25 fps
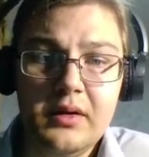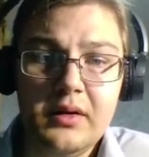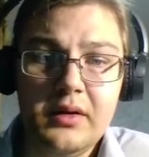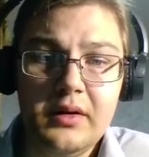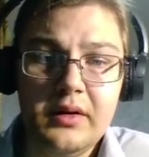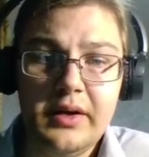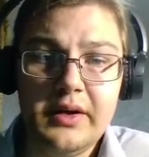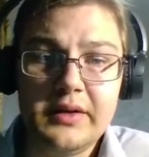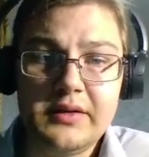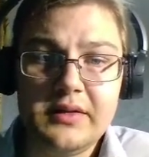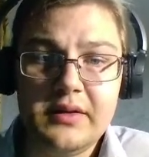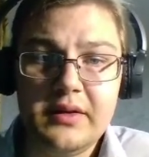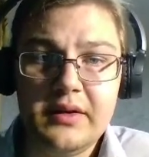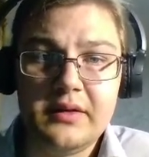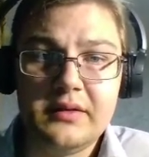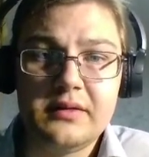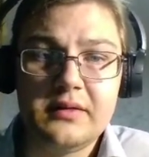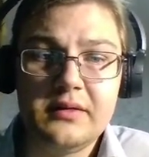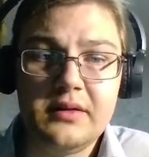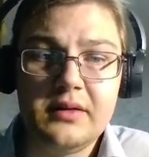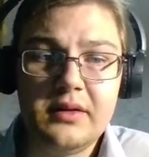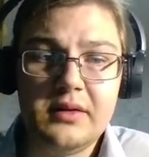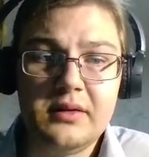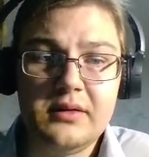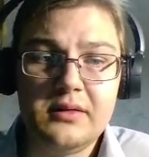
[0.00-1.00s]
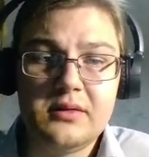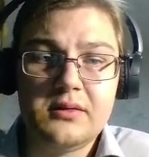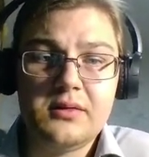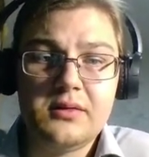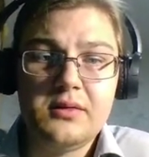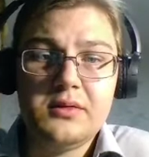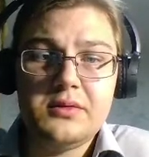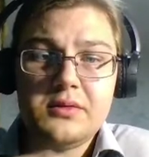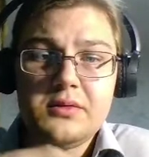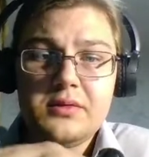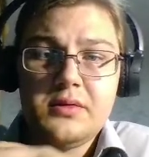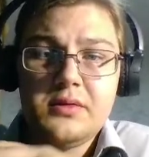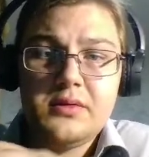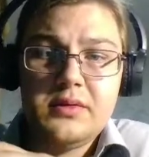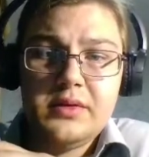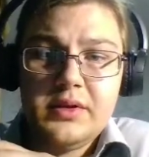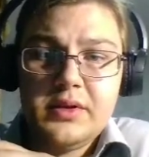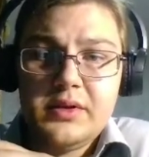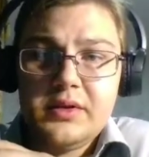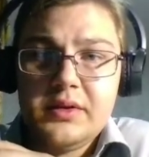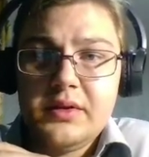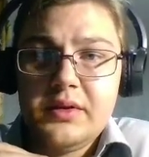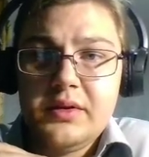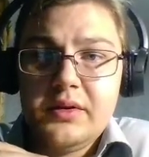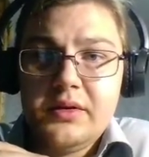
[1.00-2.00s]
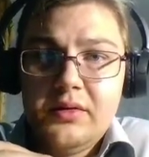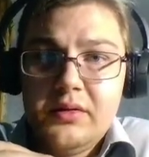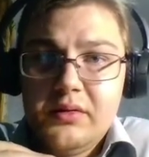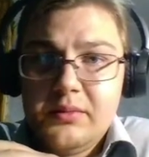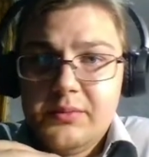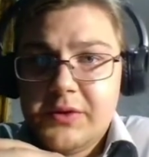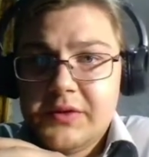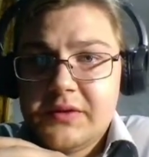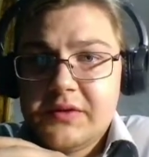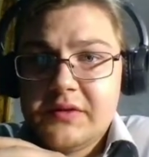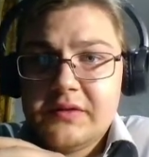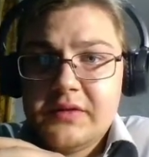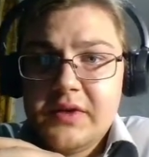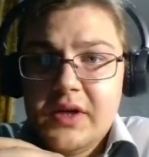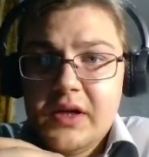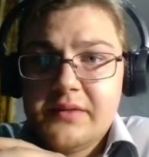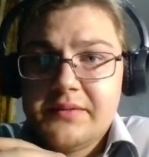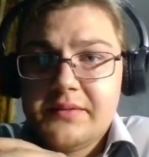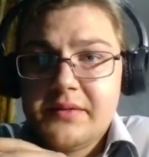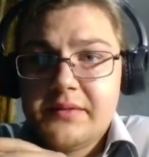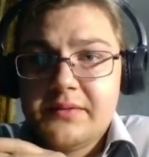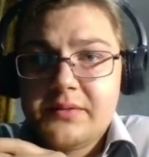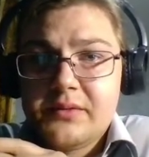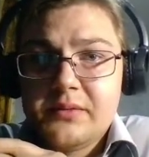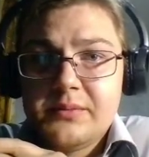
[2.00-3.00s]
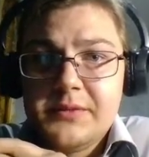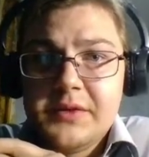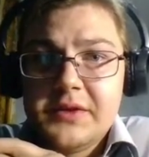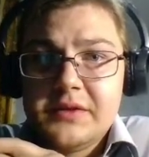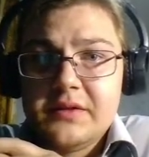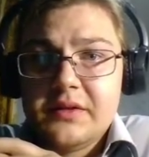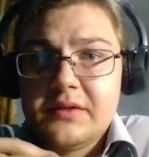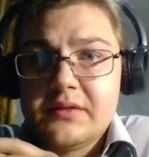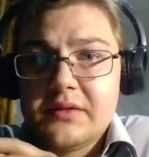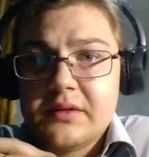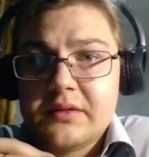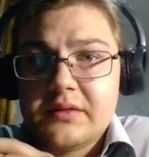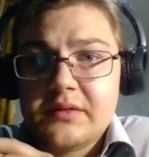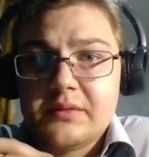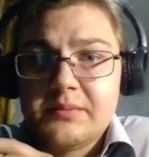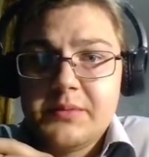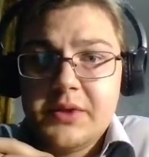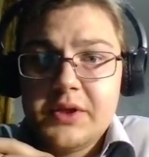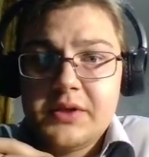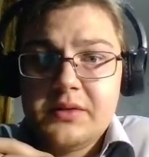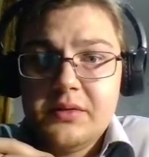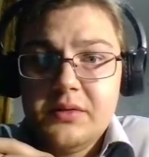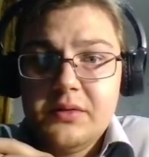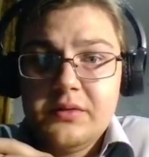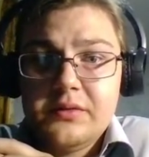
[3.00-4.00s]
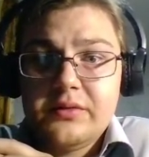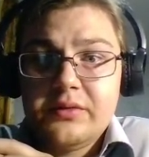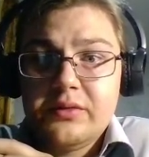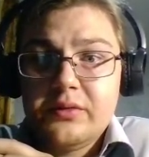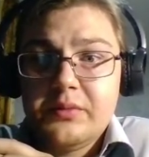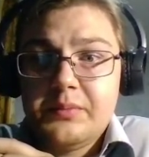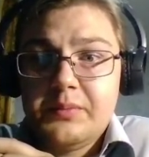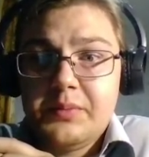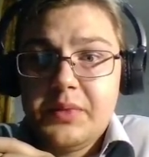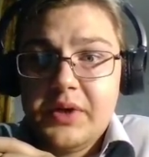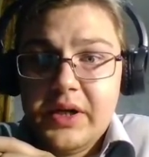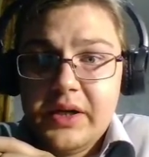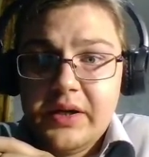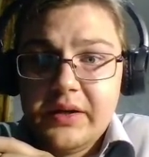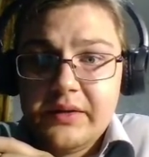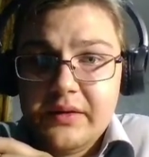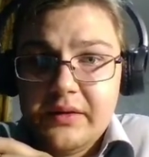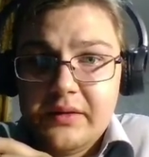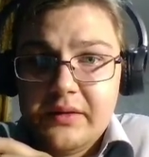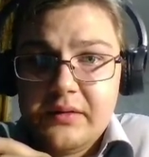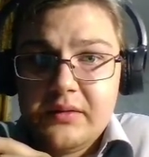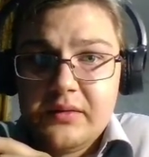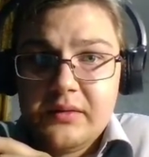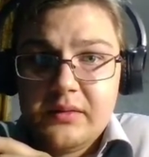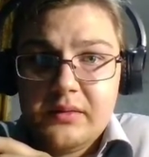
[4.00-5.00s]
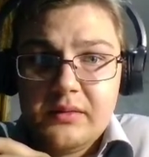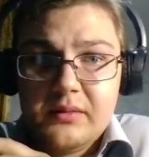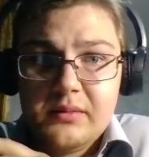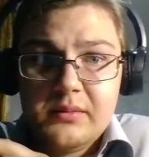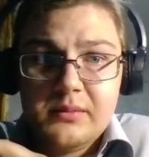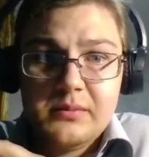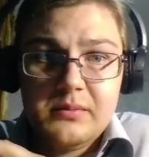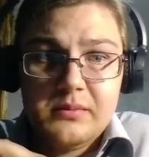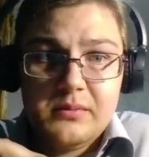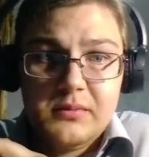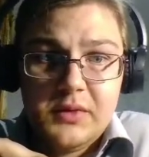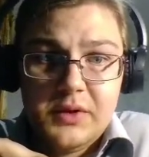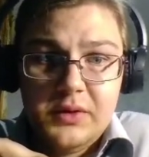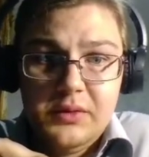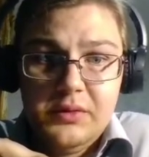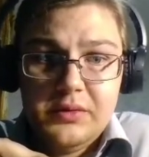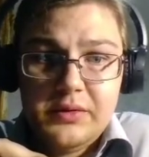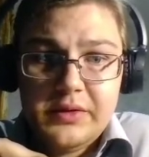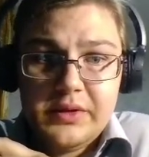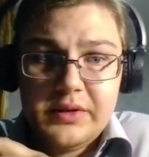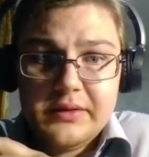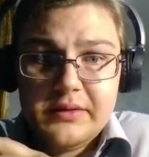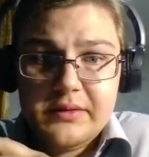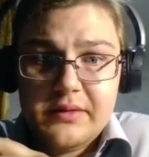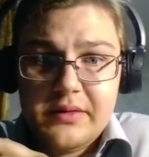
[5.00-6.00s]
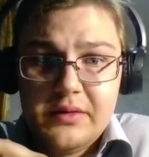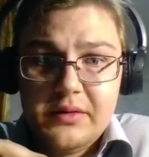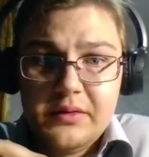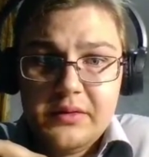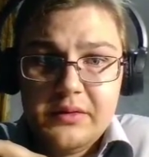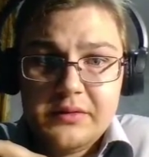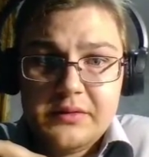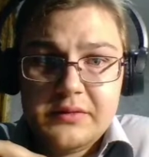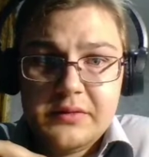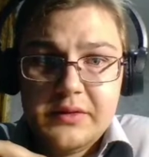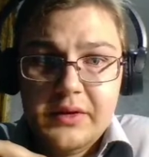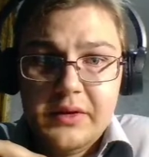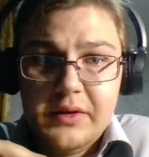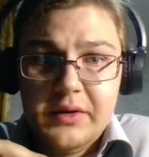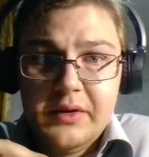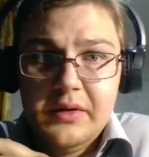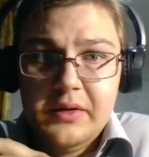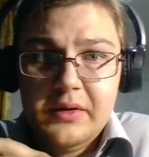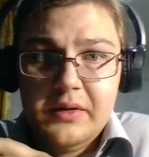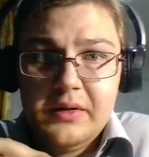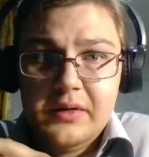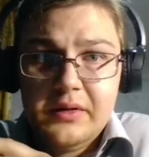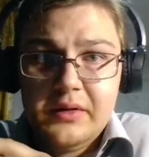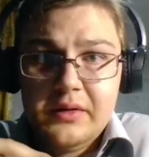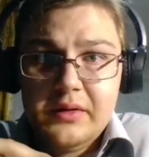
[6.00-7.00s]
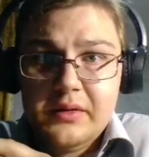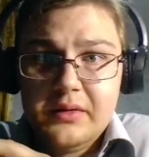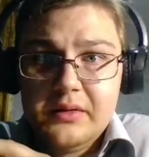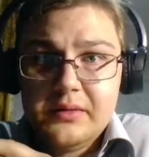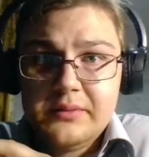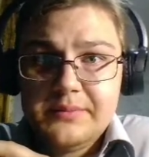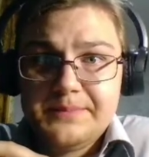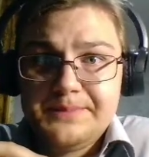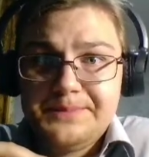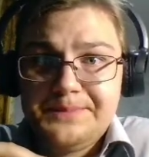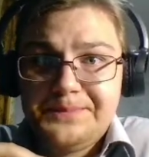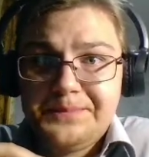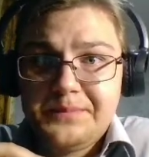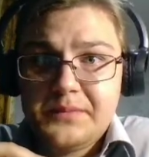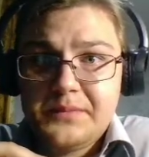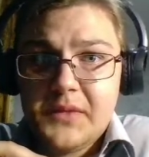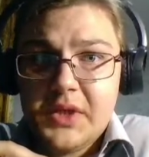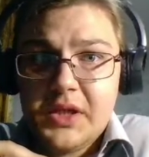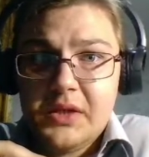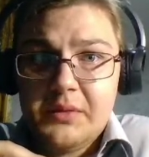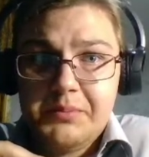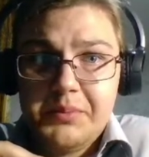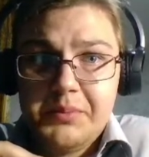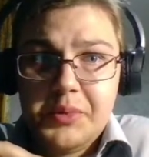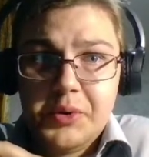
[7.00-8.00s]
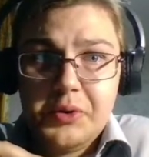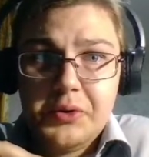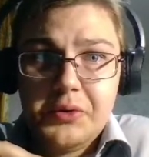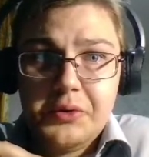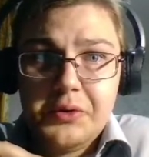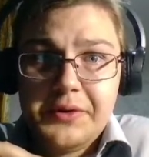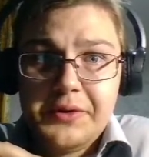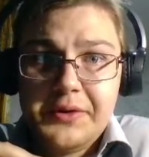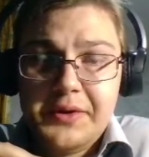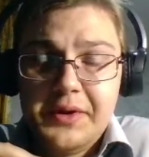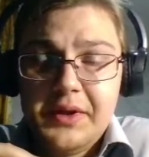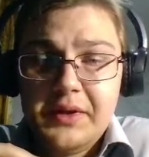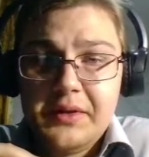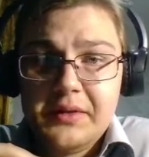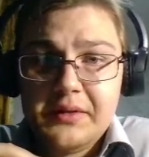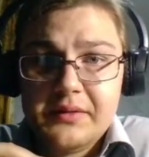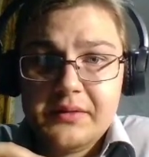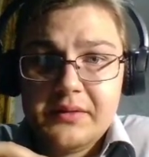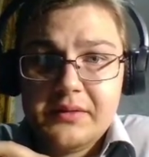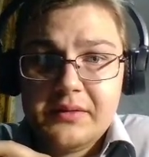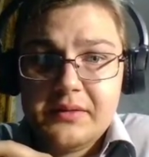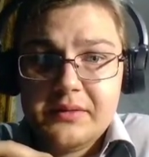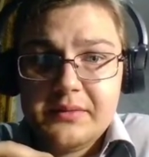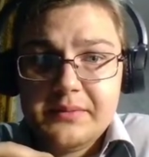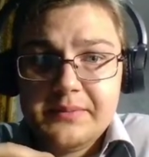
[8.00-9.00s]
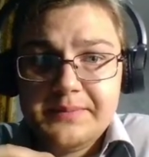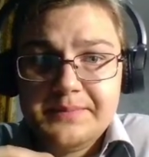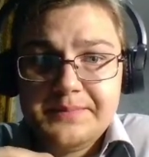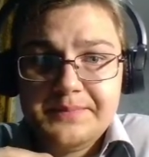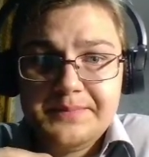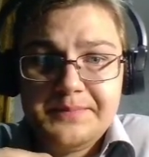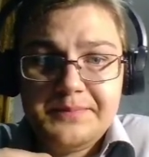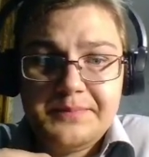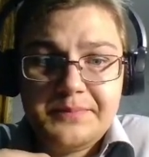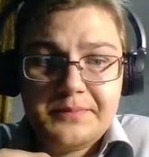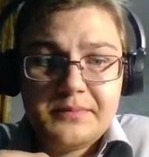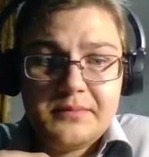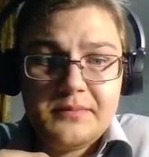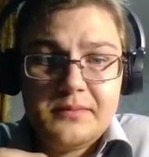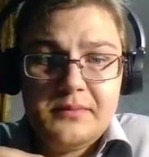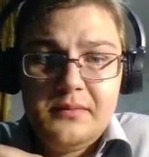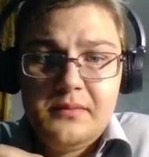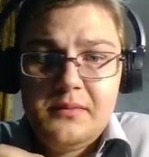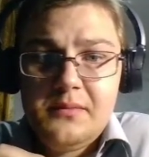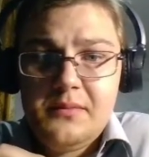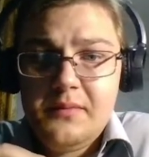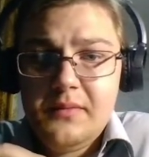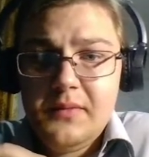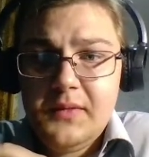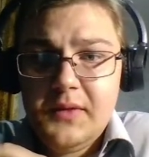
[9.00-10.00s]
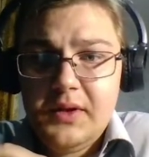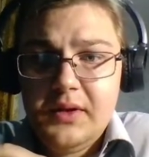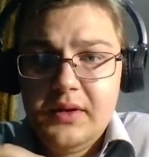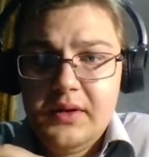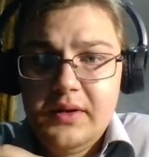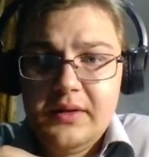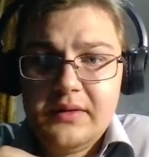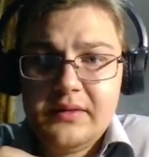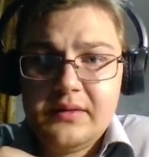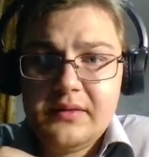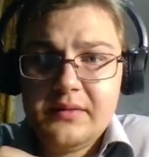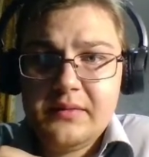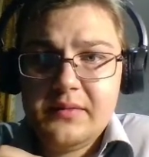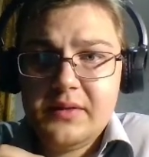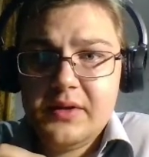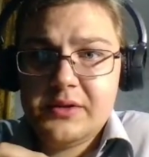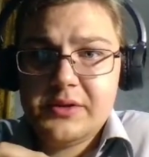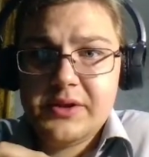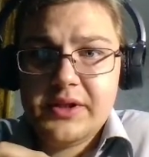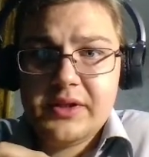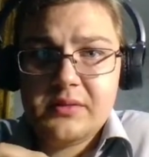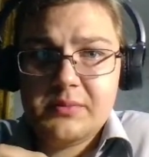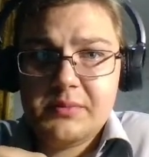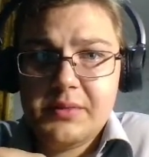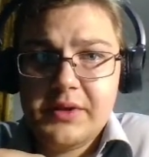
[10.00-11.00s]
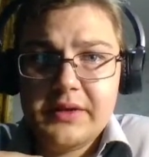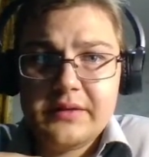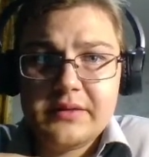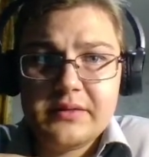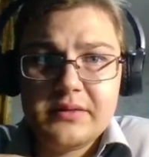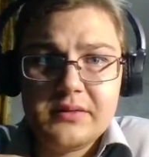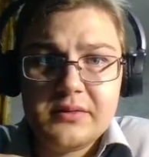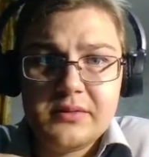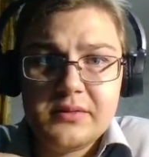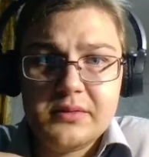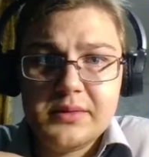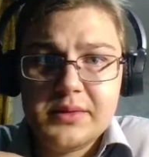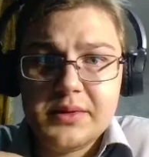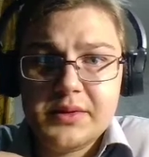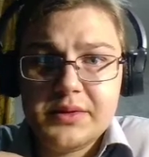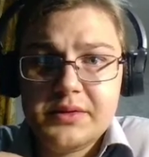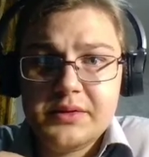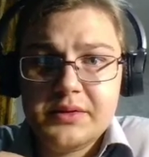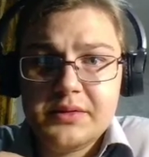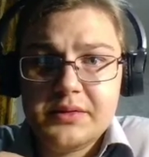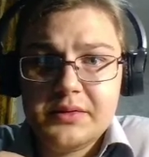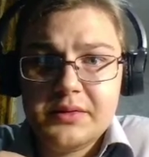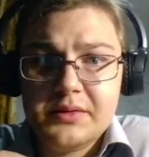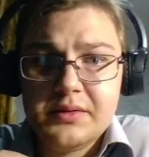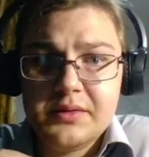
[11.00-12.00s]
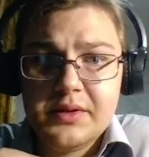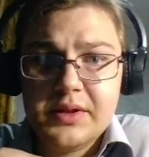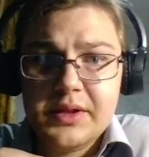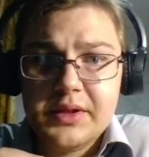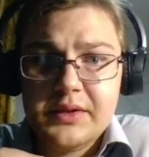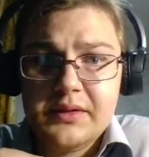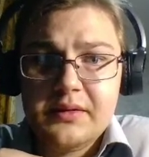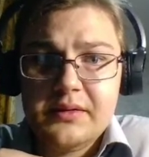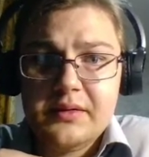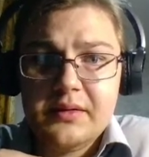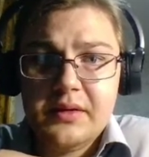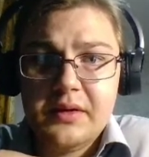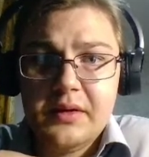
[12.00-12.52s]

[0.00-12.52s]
As I said, not only humans suffer from diseases, but also plants. Look at those poor things. It's very unpleasant to watch at.